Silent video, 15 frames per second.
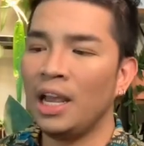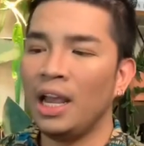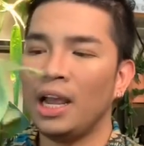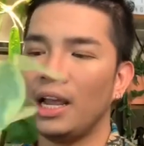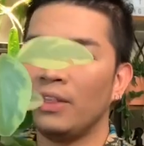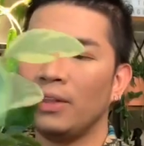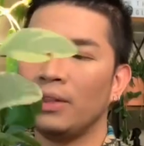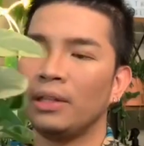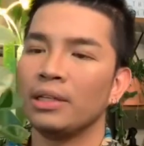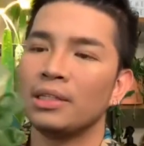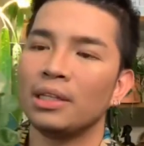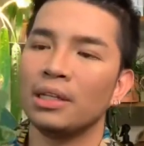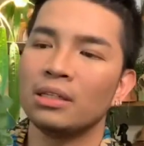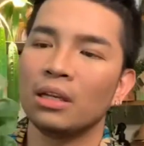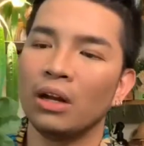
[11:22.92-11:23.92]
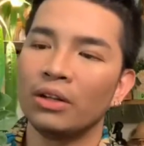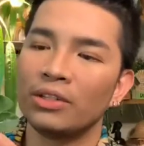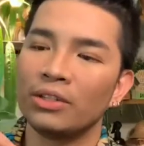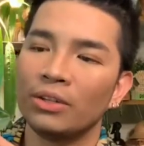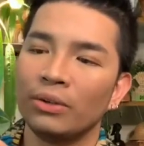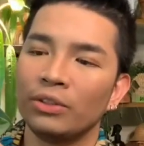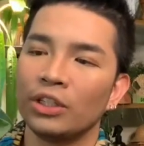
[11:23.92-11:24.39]
And then this is
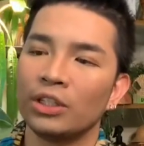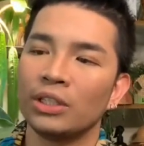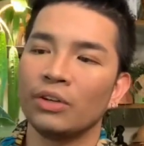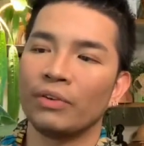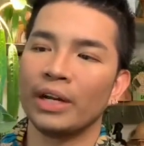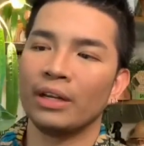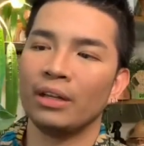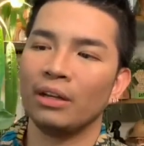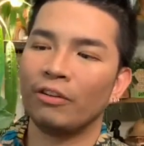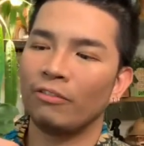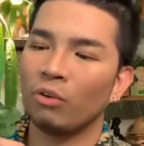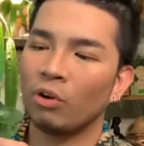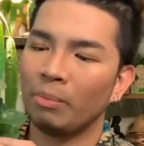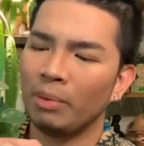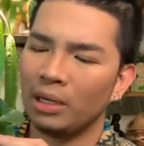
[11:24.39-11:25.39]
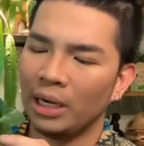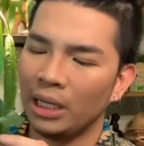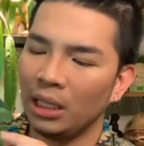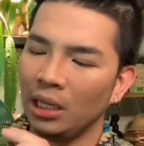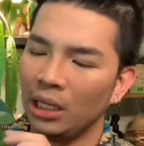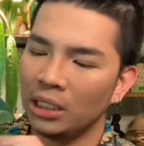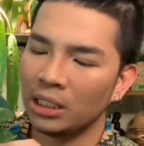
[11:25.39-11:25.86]
also just the regular form, but I
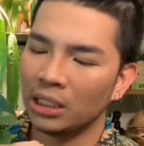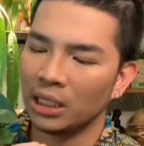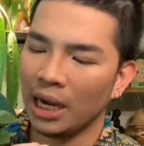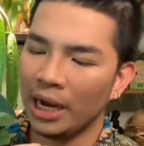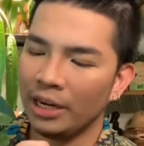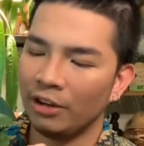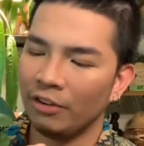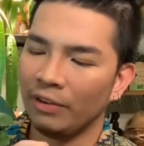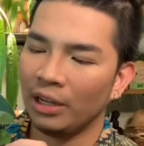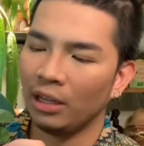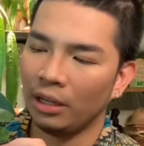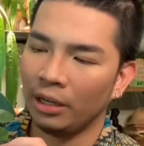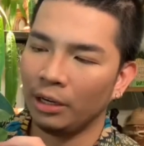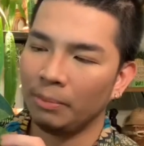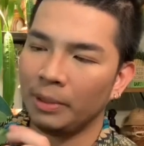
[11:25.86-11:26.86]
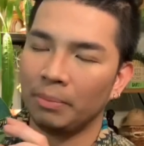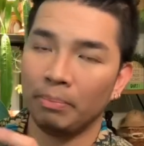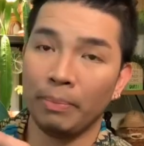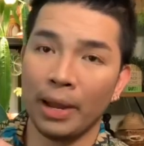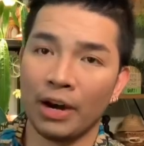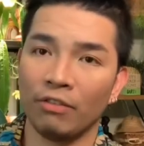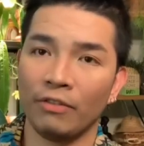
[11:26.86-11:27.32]
think it's kind of a little bit
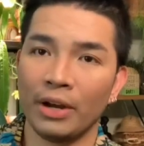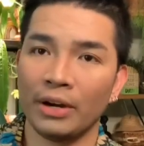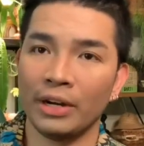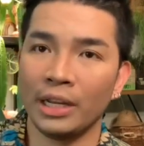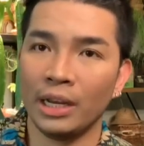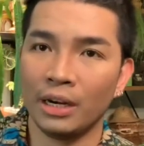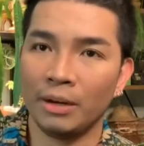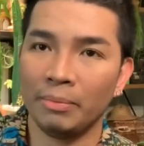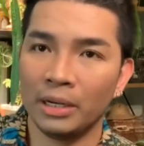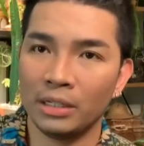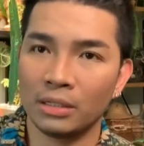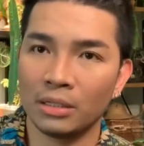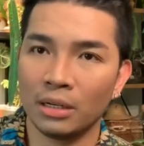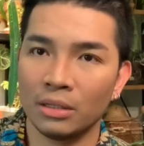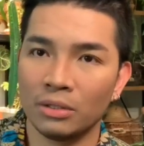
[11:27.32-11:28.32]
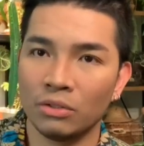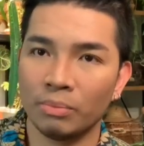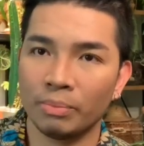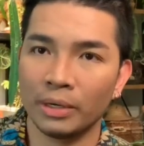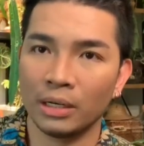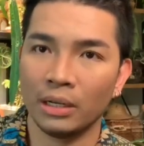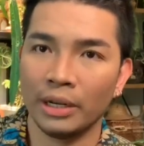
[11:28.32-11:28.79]
variegated, but it's not
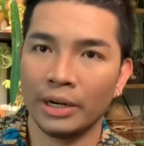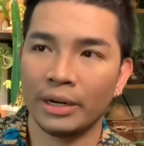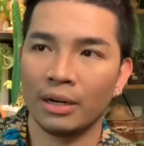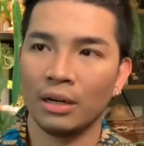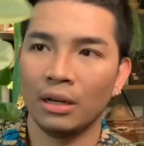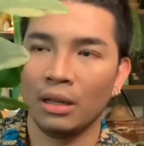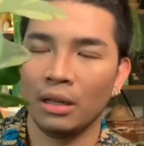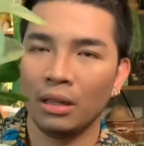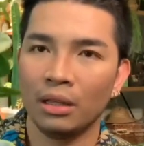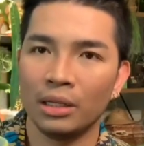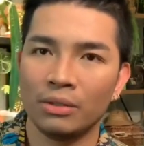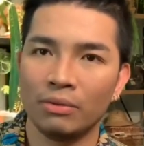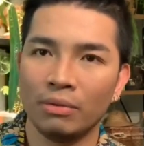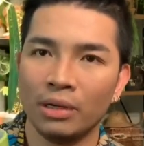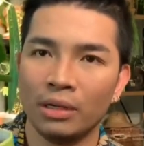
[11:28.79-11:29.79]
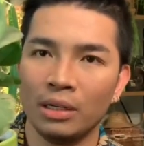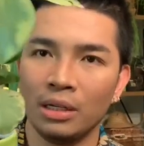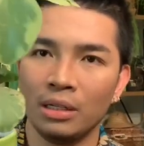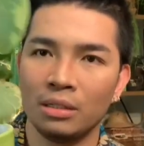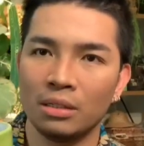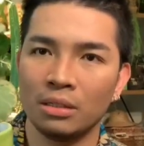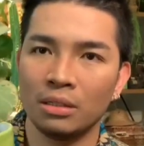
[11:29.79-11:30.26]
super clear. This one
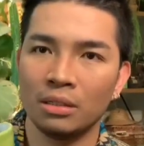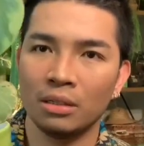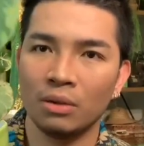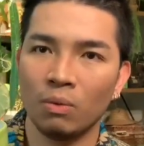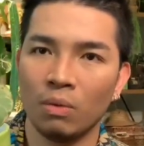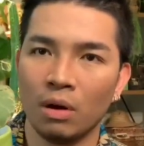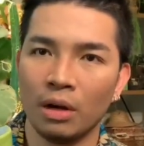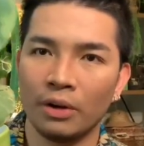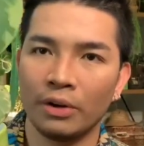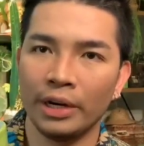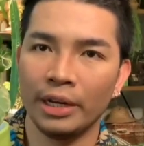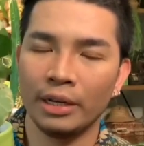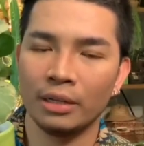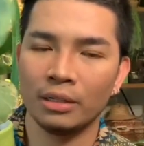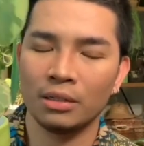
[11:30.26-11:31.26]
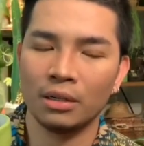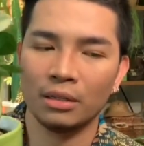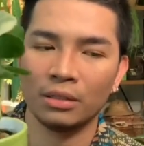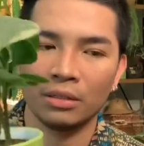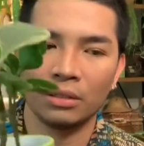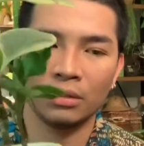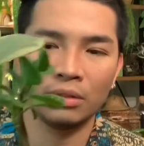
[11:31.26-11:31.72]
needs watering. It's
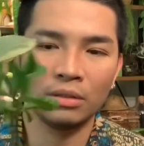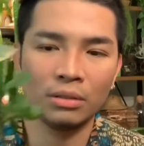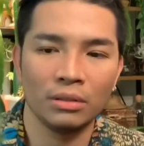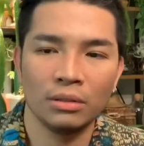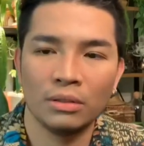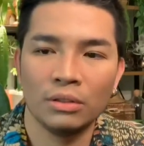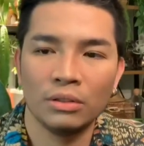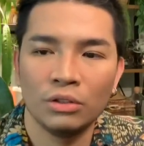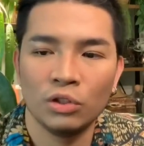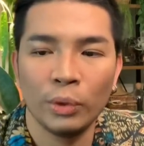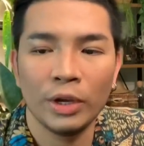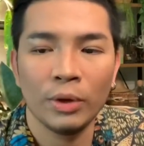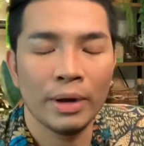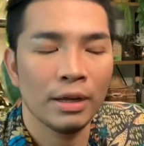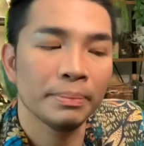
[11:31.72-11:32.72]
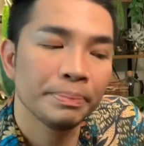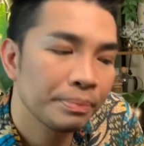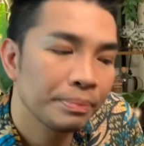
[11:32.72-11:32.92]
not doing well.